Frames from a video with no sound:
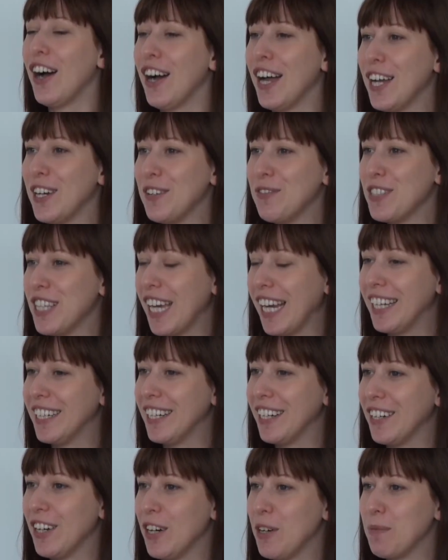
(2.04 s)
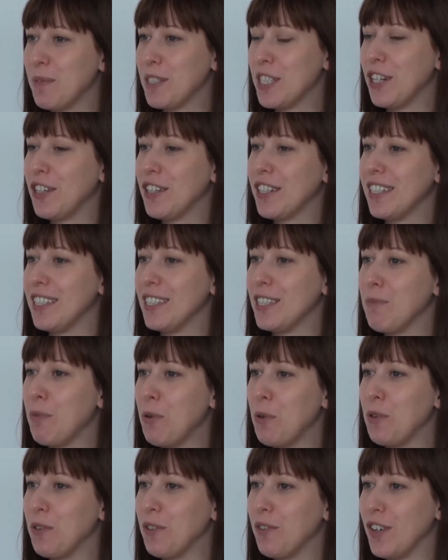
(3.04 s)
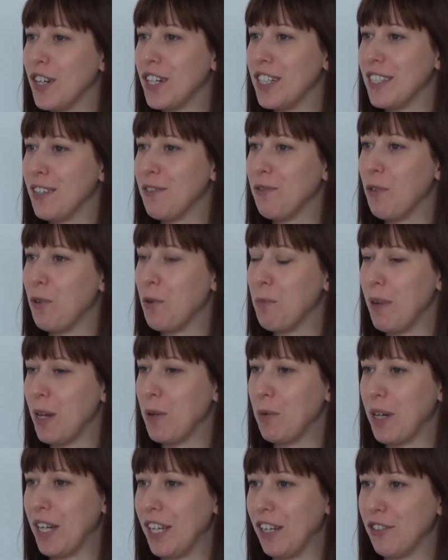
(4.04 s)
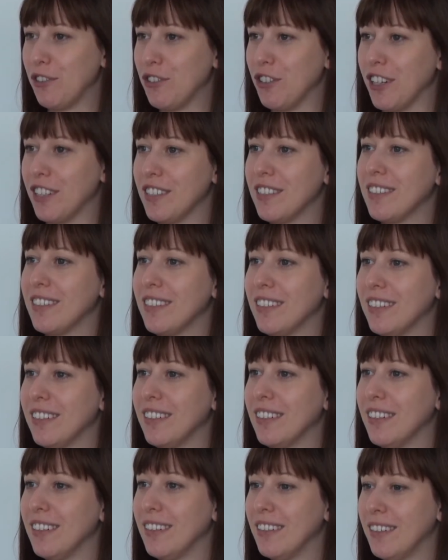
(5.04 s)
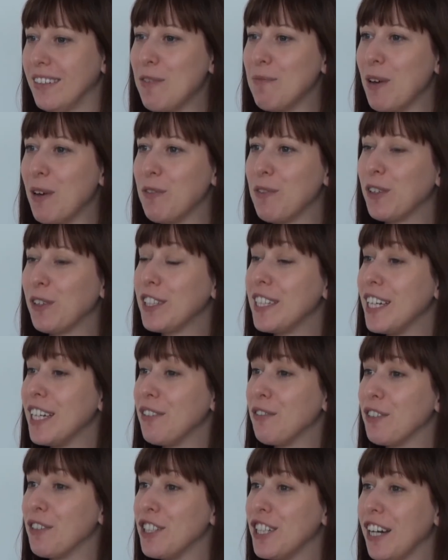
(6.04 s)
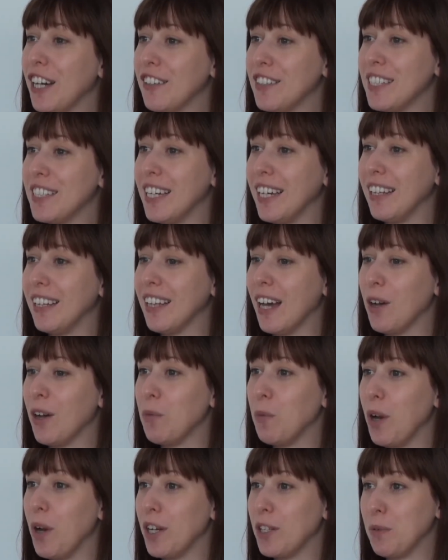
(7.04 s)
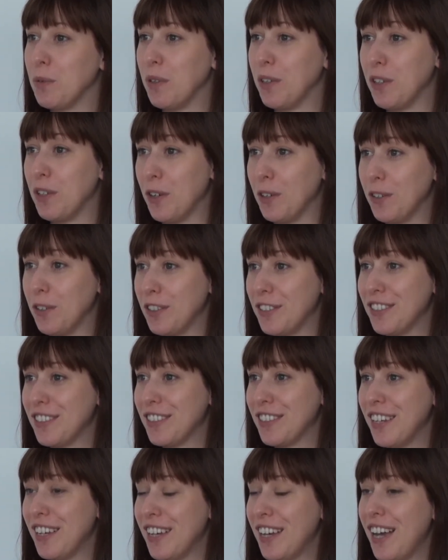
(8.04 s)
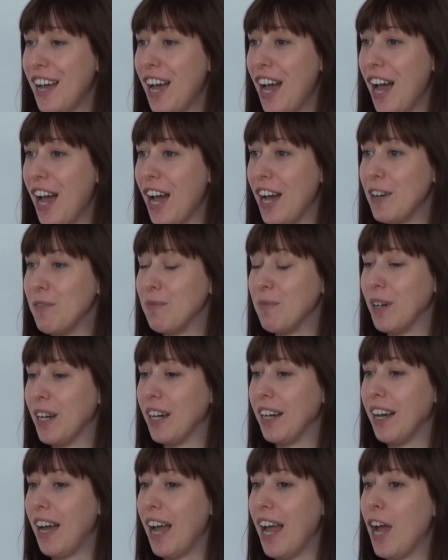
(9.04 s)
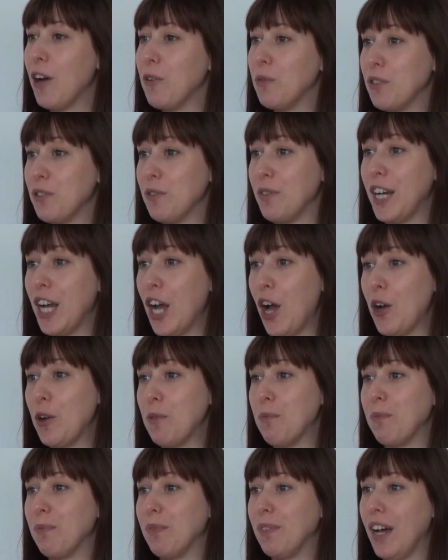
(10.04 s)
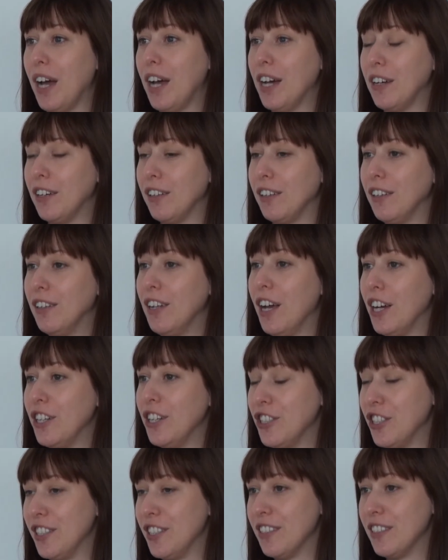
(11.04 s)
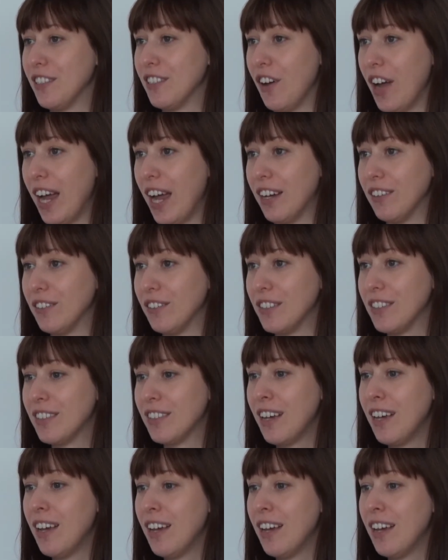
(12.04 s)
Hi, I'm Tina. I'm a targeted support advisor for Medway Youth Trust. I volunteered for a charity that worked with dogs, helped to rehome lurchers and sighthounds.